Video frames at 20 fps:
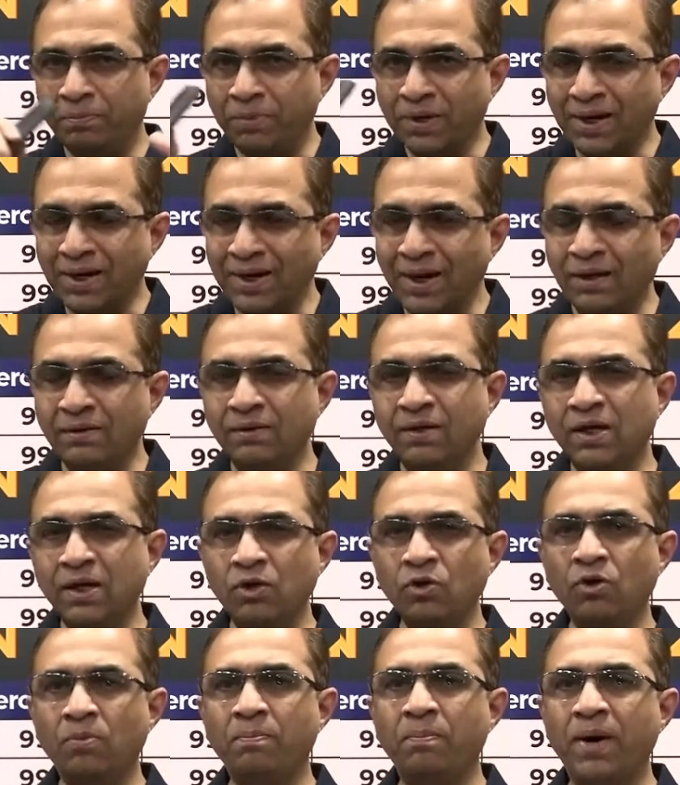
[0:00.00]
cluttering
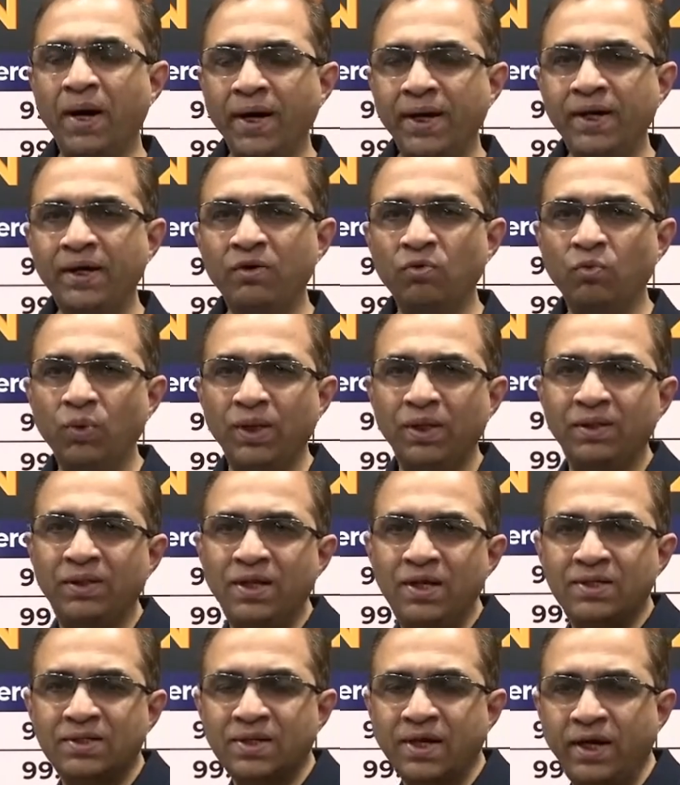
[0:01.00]
your mind with
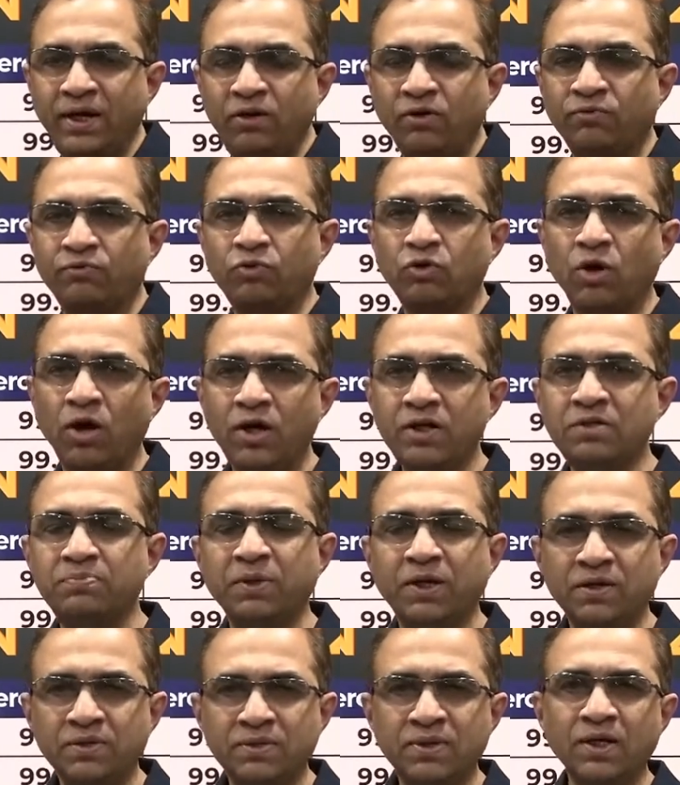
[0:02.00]
these kind of thoughts,
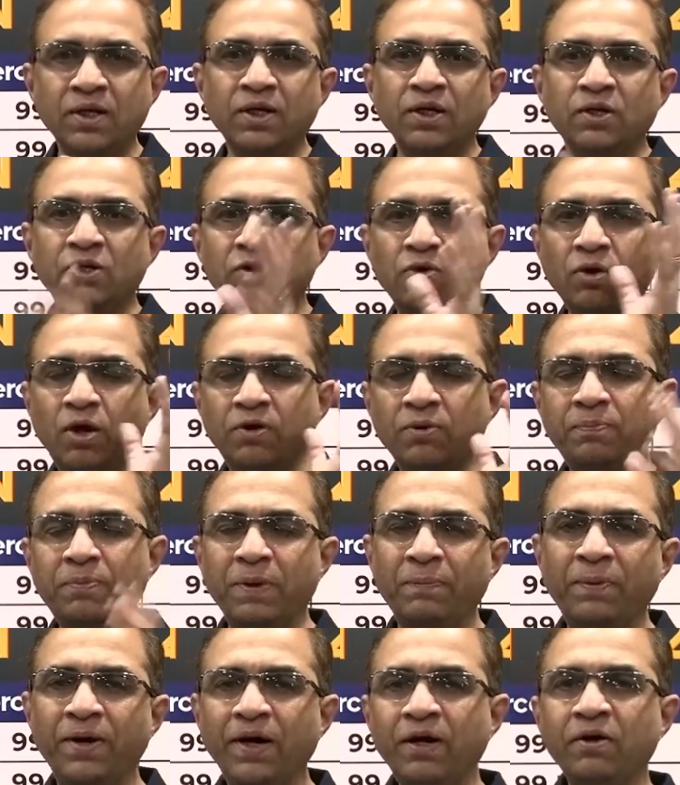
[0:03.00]
because you got to
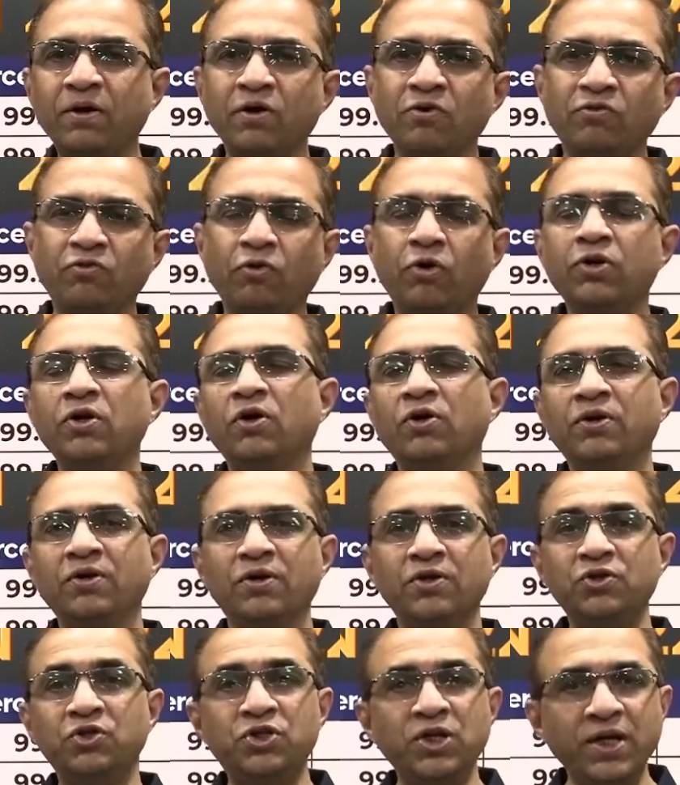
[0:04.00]
prepare for your
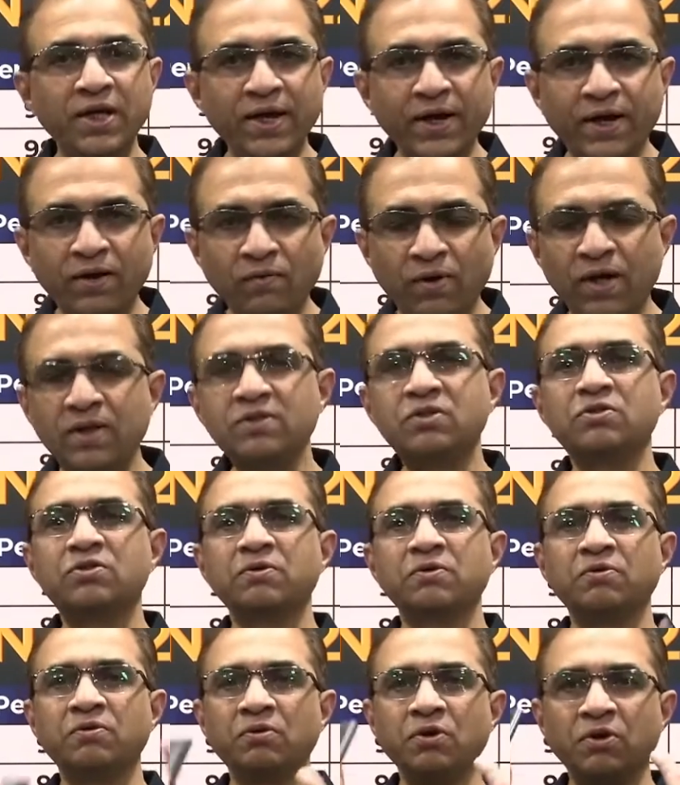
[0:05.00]
JEE Advanced.
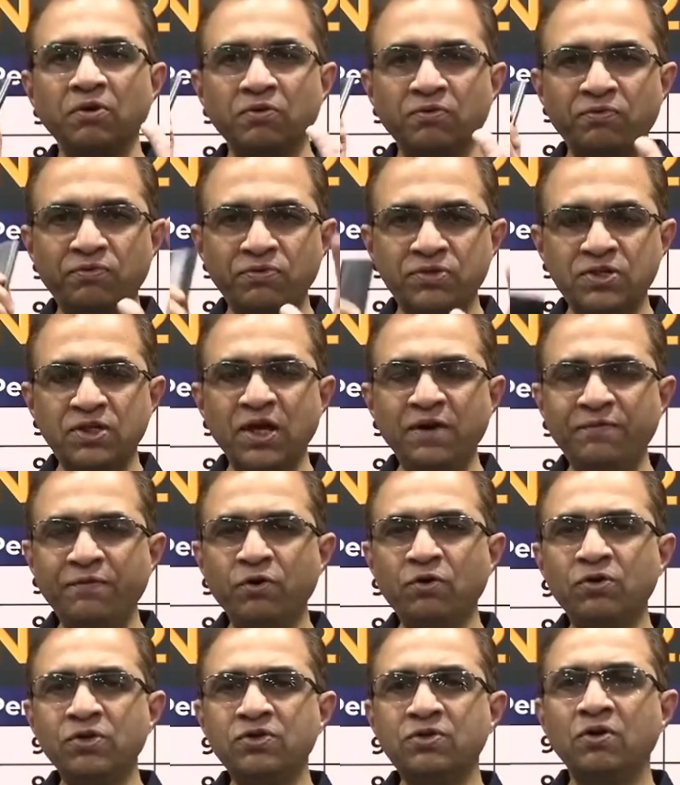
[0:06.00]
Stay
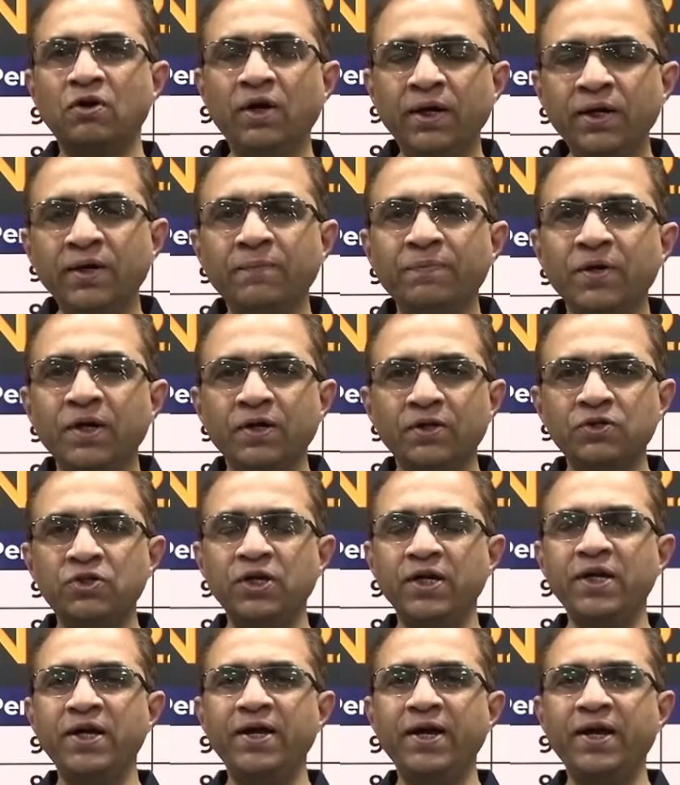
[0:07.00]
focused on
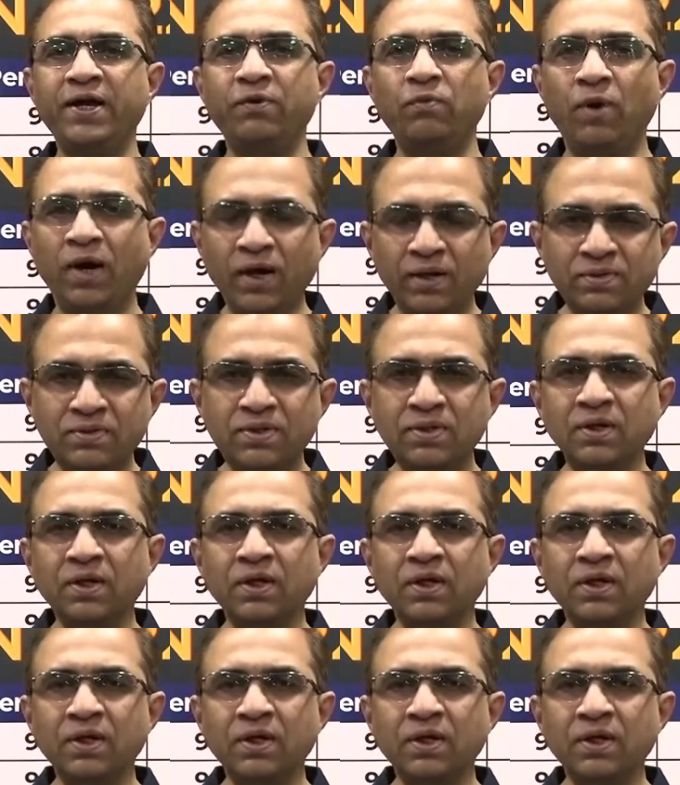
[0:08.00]
JEE Advanced,